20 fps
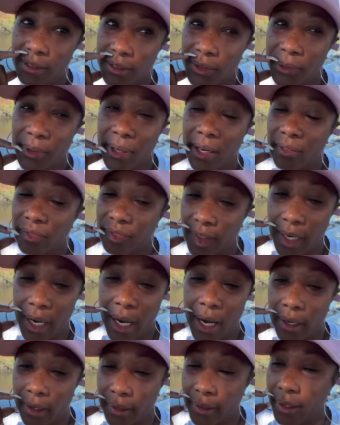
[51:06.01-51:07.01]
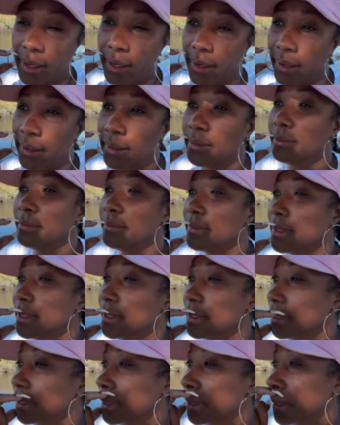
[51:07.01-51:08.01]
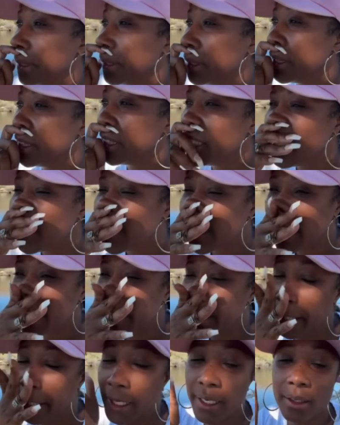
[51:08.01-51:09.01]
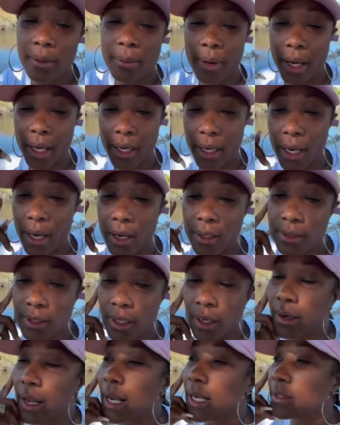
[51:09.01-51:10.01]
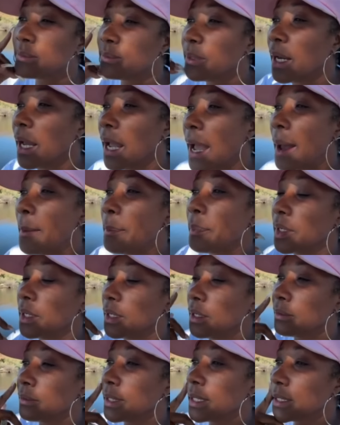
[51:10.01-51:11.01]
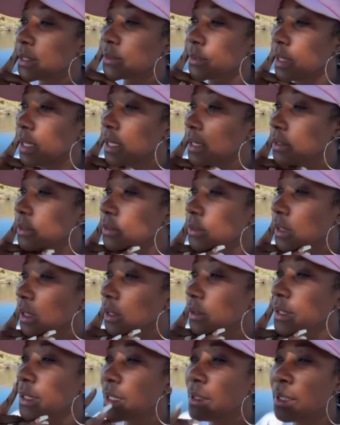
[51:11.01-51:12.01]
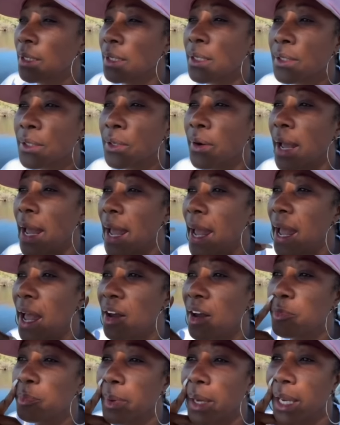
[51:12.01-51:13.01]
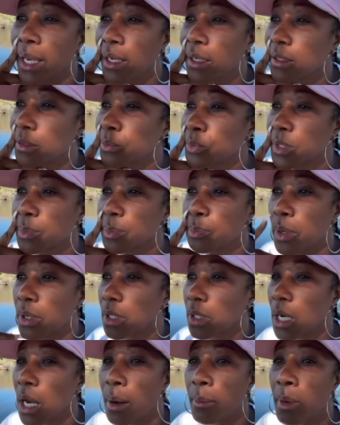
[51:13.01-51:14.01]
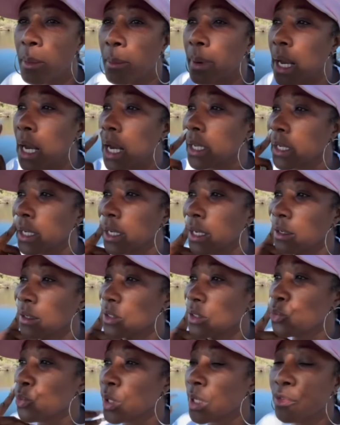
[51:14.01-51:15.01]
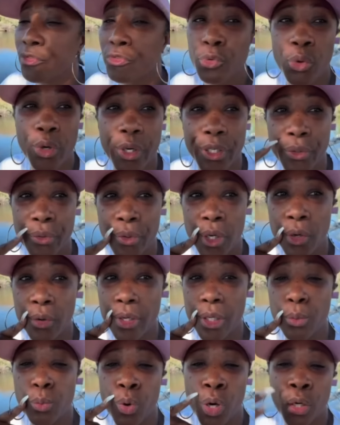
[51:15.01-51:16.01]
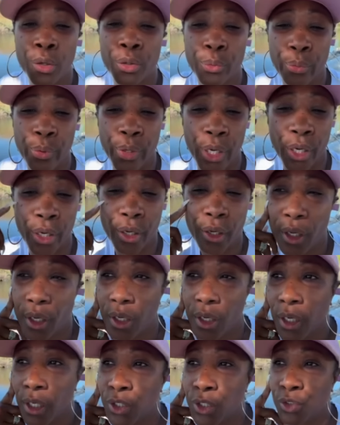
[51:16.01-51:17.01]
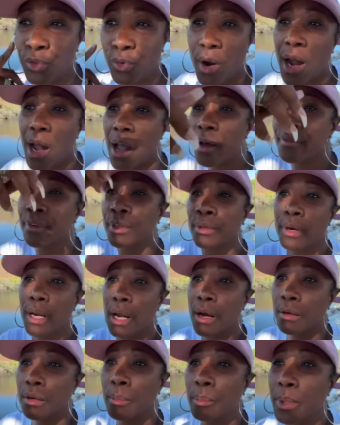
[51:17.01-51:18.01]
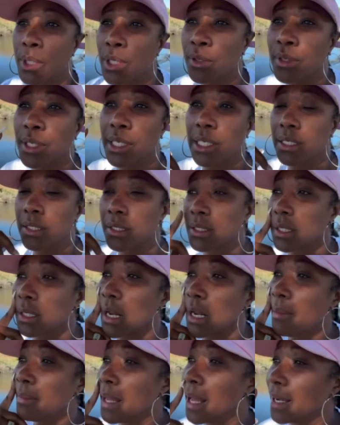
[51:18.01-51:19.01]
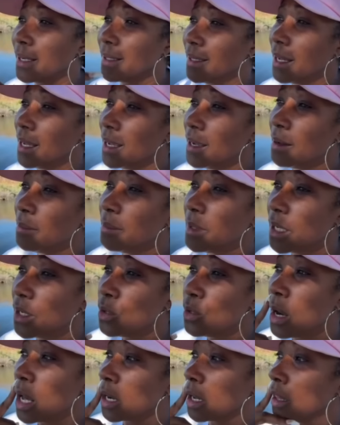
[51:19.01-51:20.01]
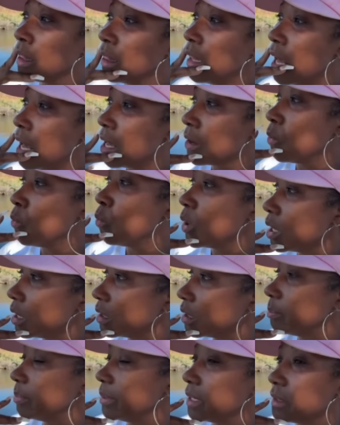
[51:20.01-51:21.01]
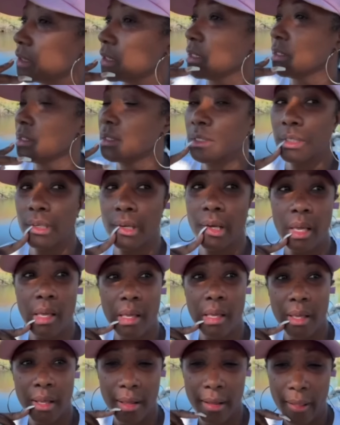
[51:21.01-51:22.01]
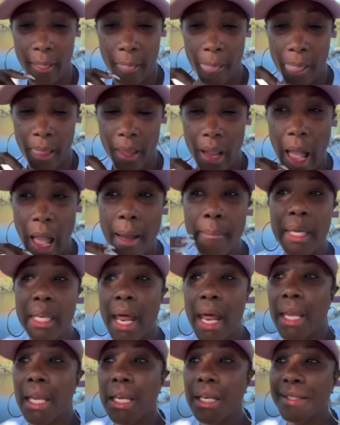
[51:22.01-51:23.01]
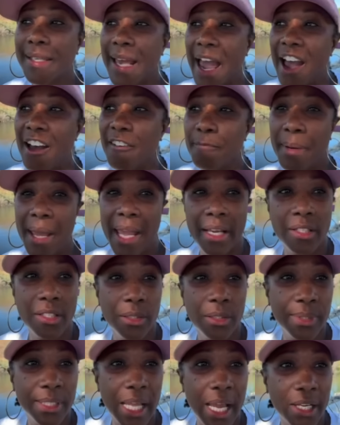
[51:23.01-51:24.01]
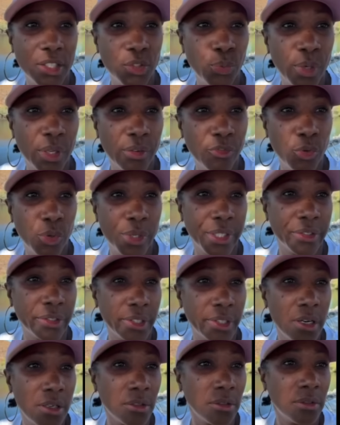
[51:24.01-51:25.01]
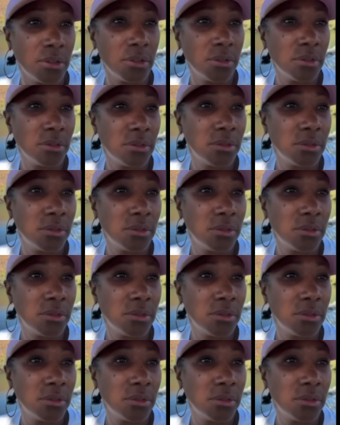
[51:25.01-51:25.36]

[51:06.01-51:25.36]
You ain't forgot her name. Anyway, that's so that's what happened in the restaurant. You know, then the little half baked was coming by there, the 24 year old he worked with driving around the building and shit. I'm like, damn, nigga, you got a lot of work, bitches. I mean, they is half baked. She was like 24 years old.